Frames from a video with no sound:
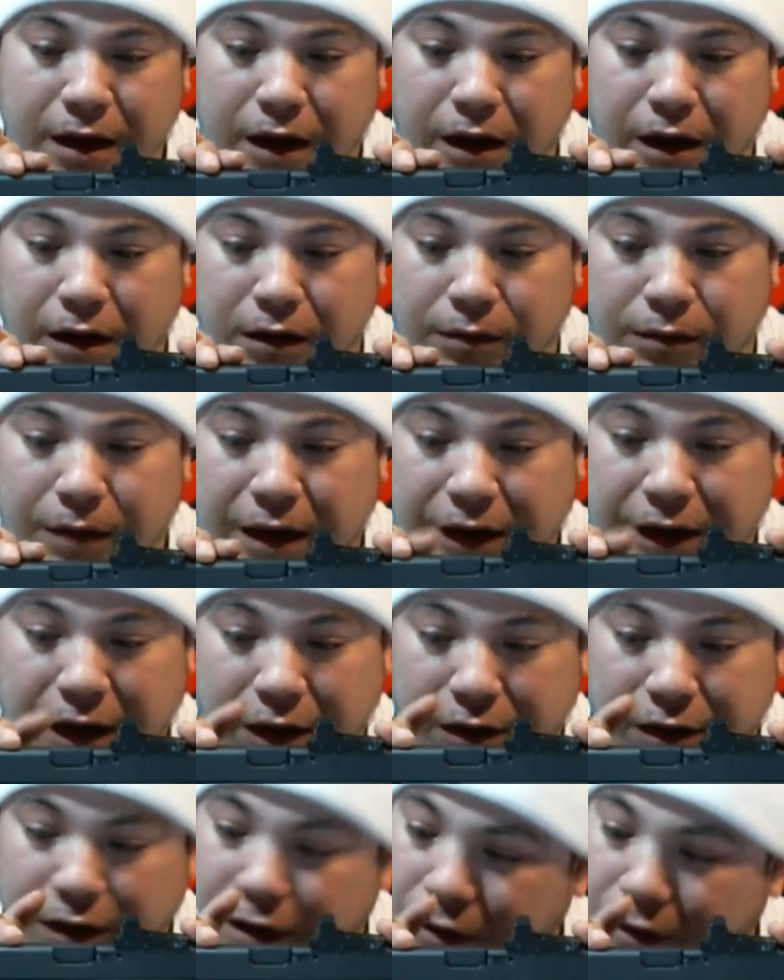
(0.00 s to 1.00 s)
I
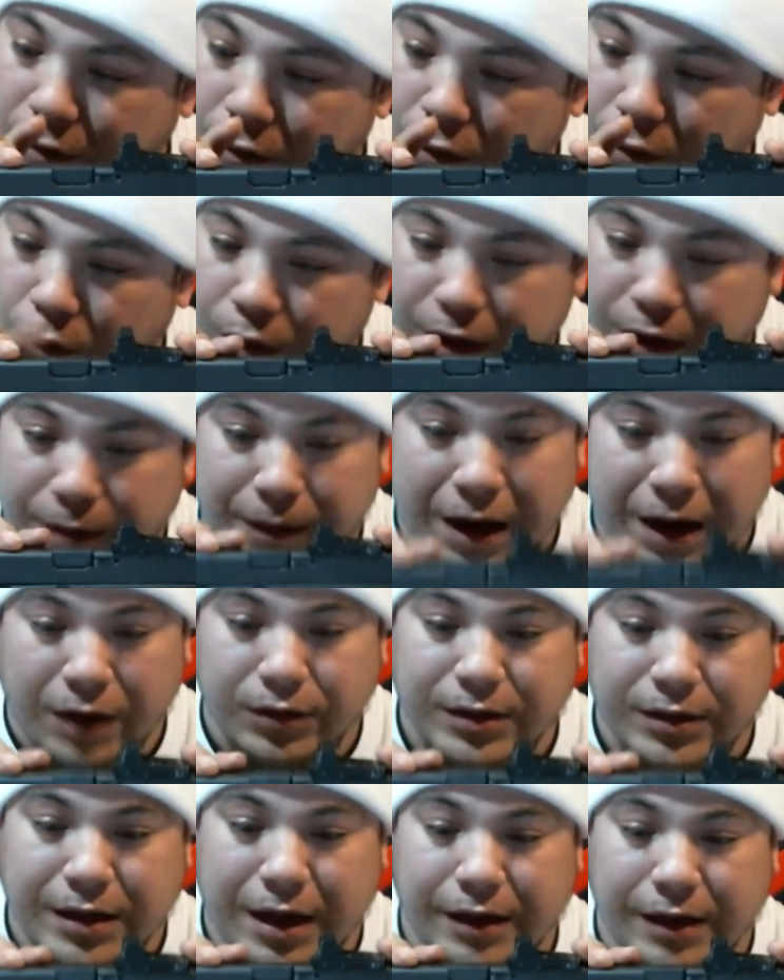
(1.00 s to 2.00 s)
carry it when I'm
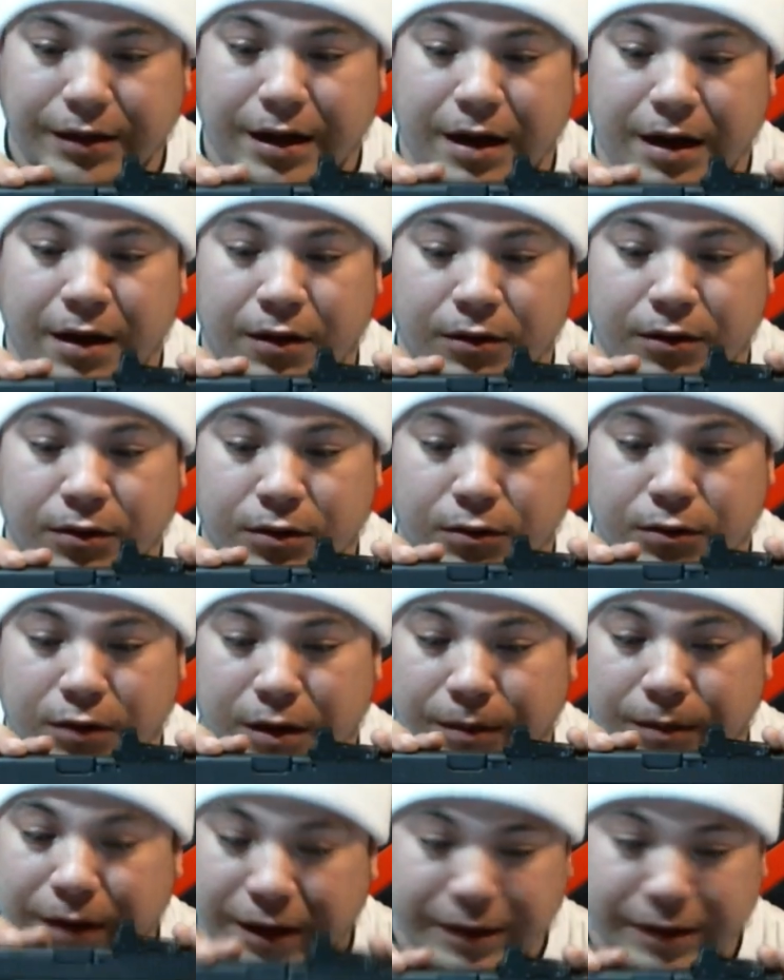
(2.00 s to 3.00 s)
outside the house, when
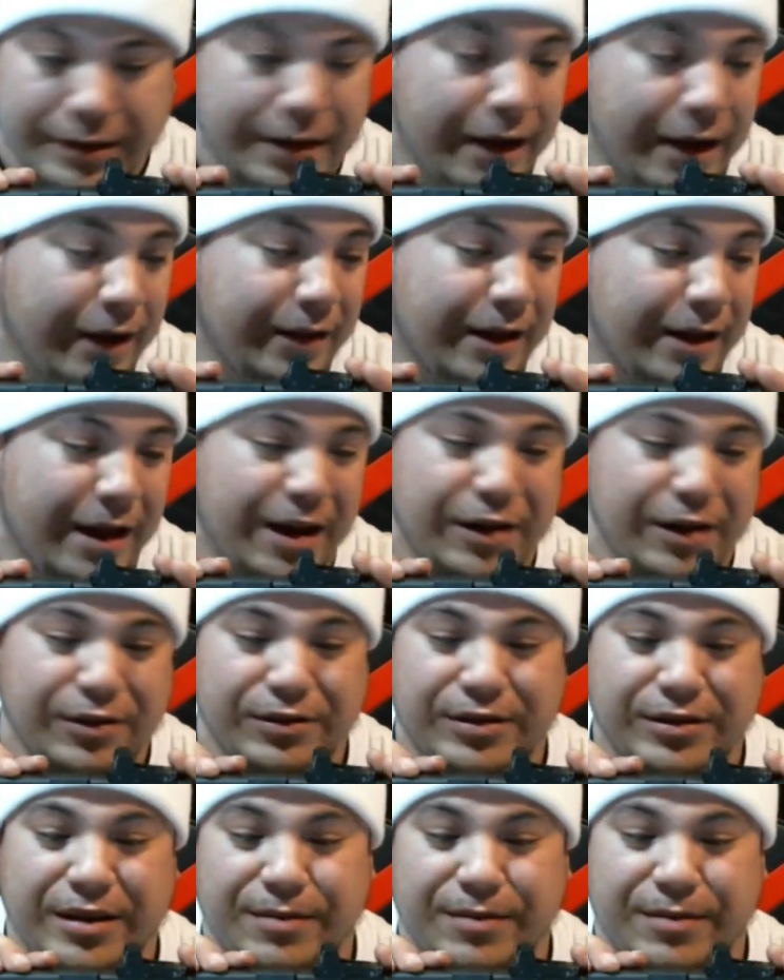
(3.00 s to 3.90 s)
I'm inside the house.